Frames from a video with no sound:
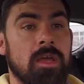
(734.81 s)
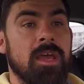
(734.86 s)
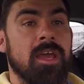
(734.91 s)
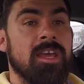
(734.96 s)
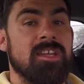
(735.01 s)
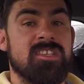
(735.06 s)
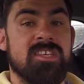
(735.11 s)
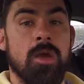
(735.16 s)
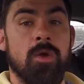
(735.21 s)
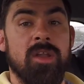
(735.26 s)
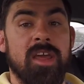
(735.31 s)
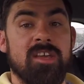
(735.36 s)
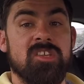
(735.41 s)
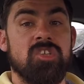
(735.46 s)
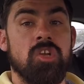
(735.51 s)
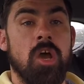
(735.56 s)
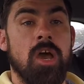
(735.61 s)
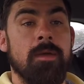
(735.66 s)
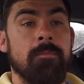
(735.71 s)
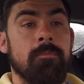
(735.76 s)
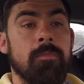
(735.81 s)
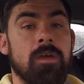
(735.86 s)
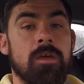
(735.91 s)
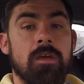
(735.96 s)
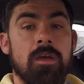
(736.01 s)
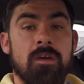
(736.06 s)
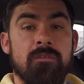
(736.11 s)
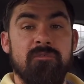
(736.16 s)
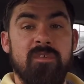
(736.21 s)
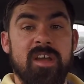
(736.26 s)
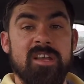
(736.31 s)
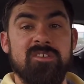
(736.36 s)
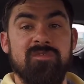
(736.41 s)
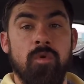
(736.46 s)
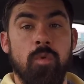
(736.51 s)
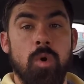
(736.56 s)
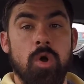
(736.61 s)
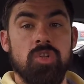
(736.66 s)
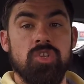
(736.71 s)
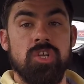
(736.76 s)
Until next time, thanks
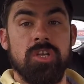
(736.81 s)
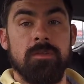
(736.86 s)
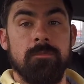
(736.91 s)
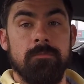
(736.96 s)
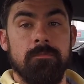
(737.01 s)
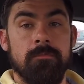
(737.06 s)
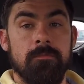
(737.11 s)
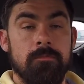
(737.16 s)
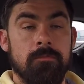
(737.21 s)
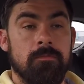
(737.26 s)
for watching.